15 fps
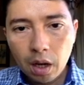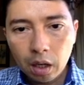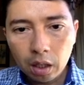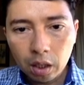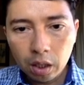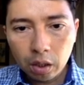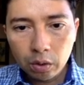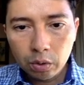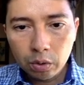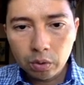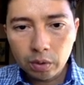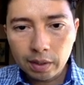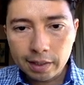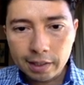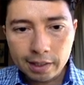go to
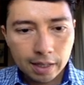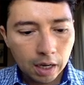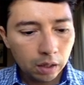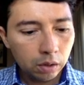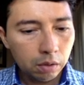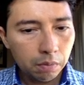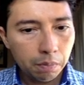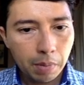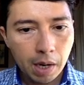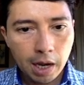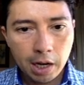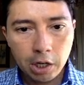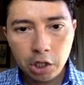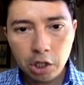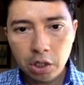the second
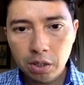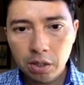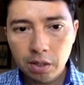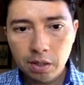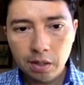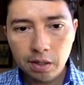page,